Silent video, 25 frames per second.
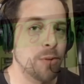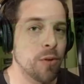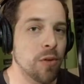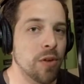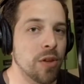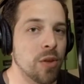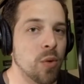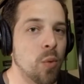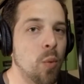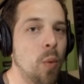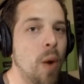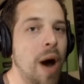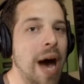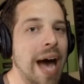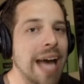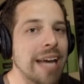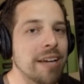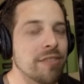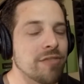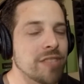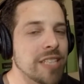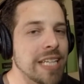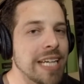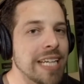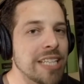the why
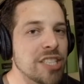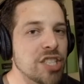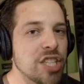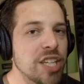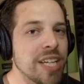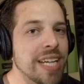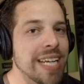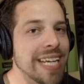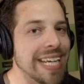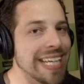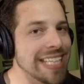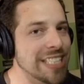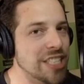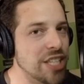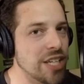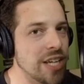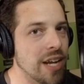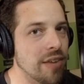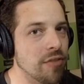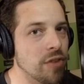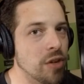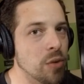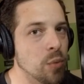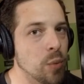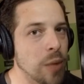of teaching each and
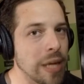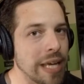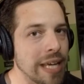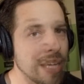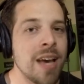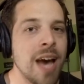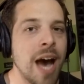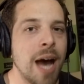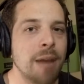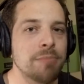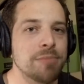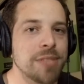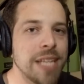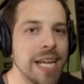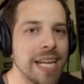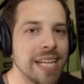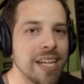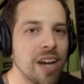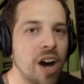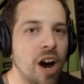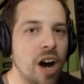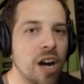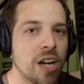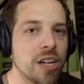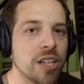every week. I'm Danny
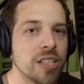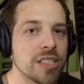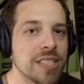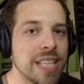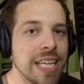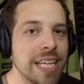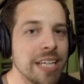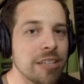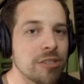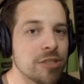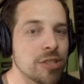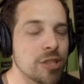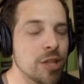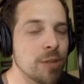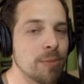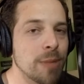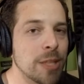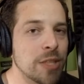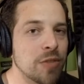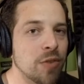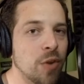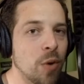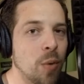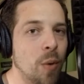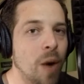Hogger. Thank you so much
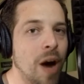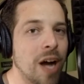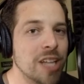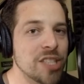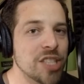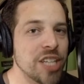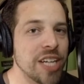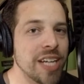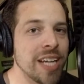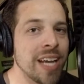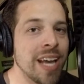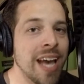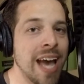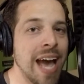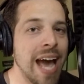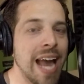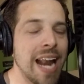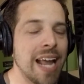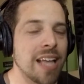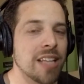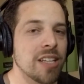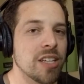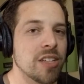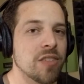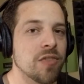for watching, and
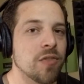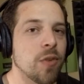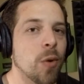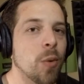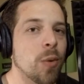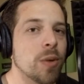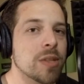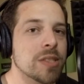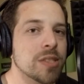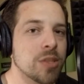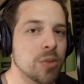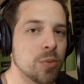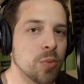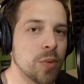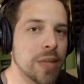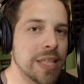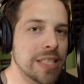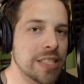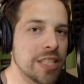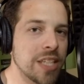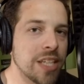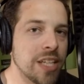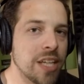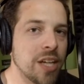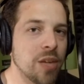I look forward to
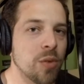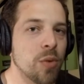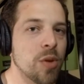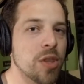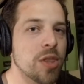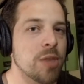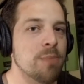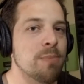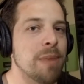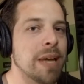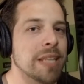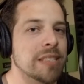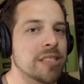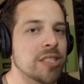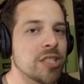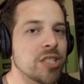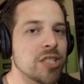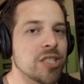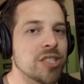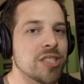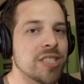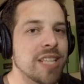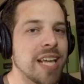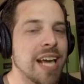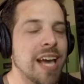reaching you with the
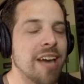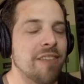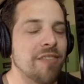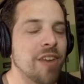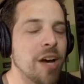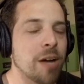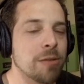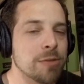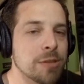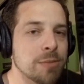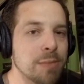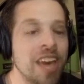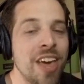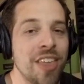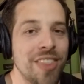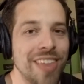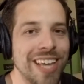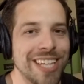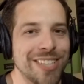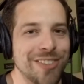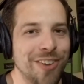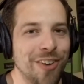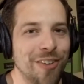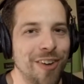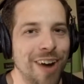messages that have helped me.
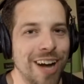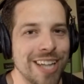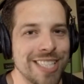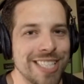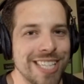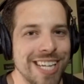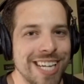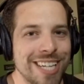Thanks for watching.